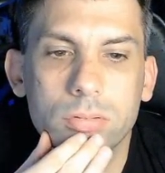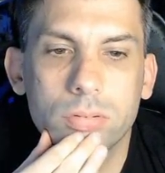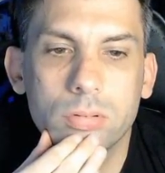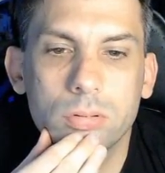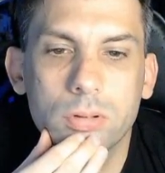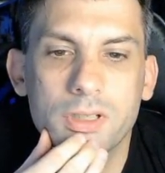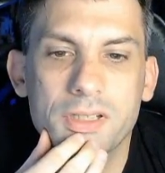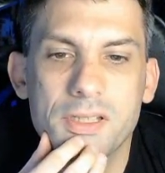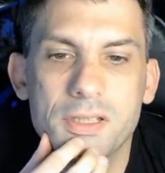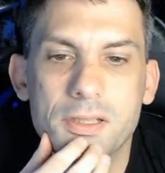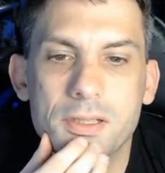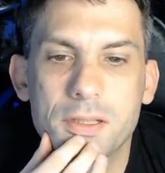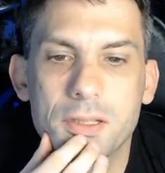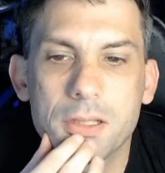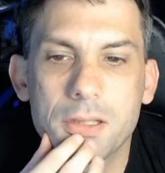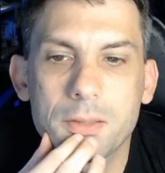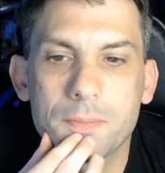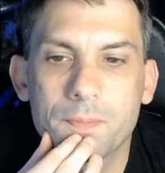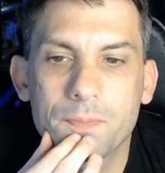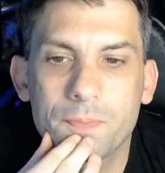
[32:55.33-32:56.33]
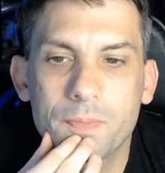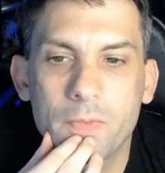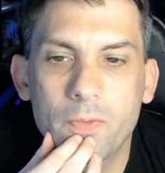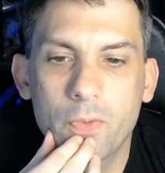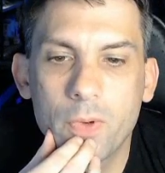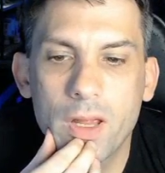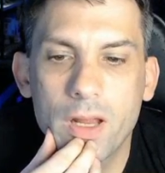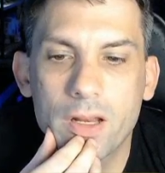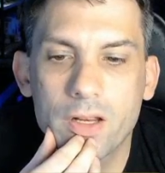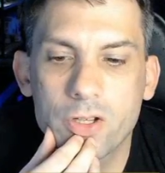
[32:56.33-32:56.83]
Let's see, if we
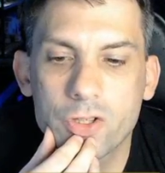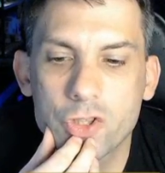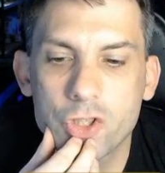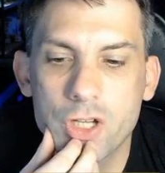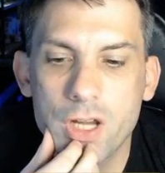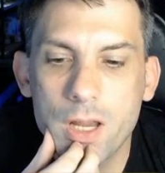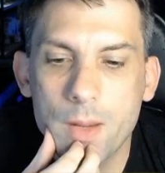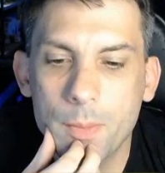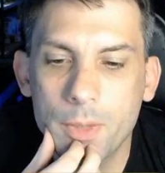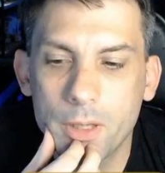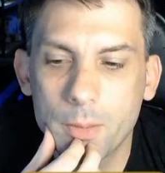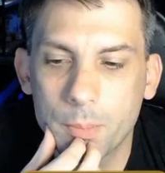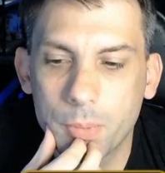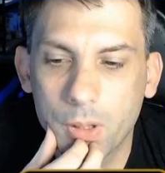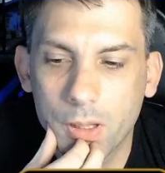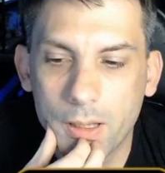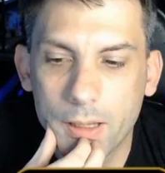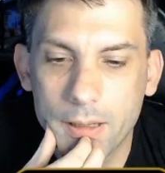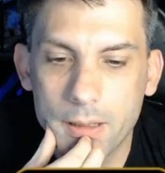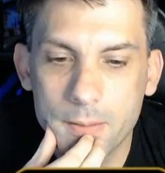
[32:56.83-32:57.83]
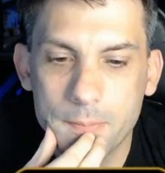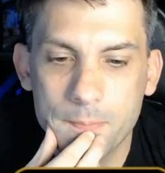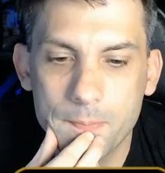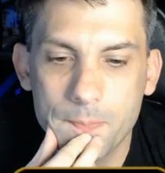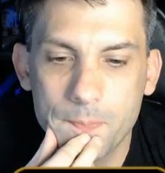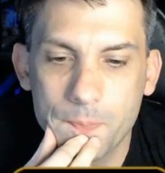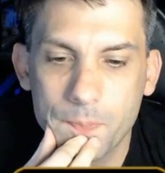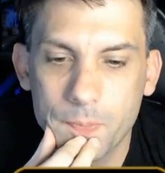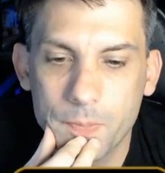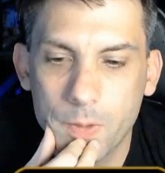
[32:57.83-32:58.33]
had an enchantment in play,
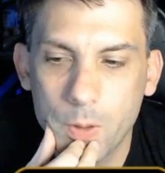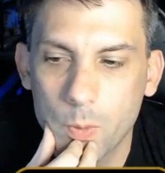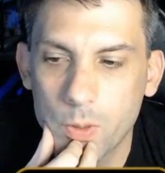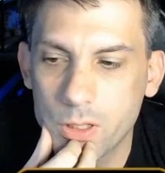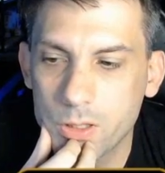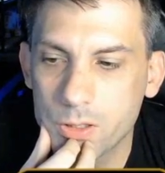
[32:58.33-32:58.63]
we could